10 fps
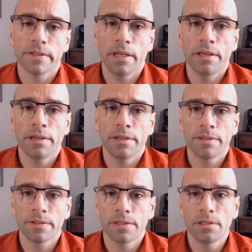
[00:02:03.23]

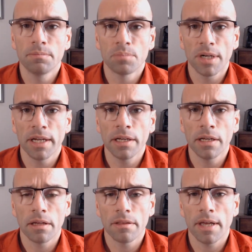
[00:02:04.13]
is to
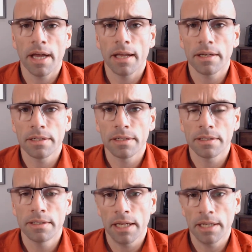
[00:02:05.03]
bring that
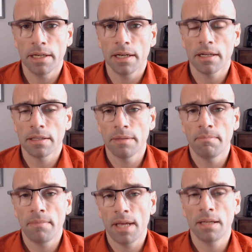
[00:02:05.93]
data, the
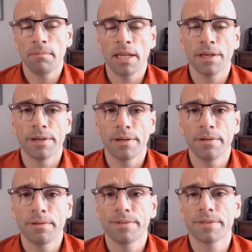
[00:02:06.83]
many, many
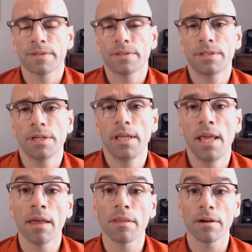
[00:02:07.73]
codes,
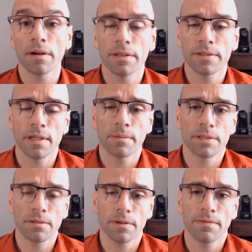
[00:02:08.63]
together in some
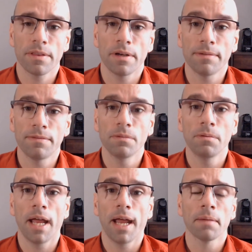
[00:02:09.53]
sort of thoughtful
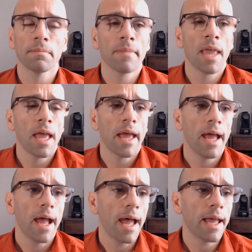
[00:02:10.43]
way.
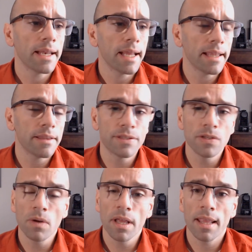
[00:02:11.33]
And in
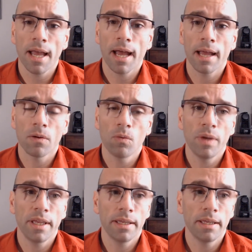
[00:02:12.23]
doing that,
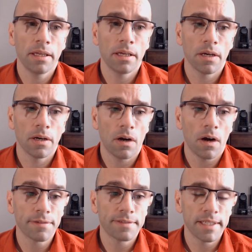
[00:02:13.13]
we
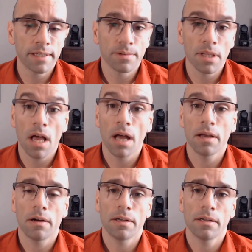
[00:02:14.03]
often rely
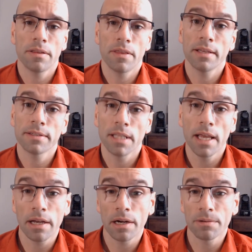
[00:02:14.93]
on things
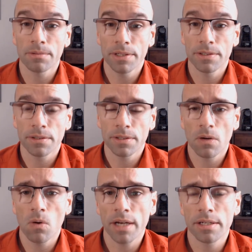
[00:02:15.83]
like our research
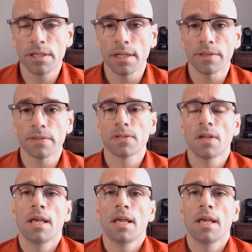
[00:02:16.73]
questions.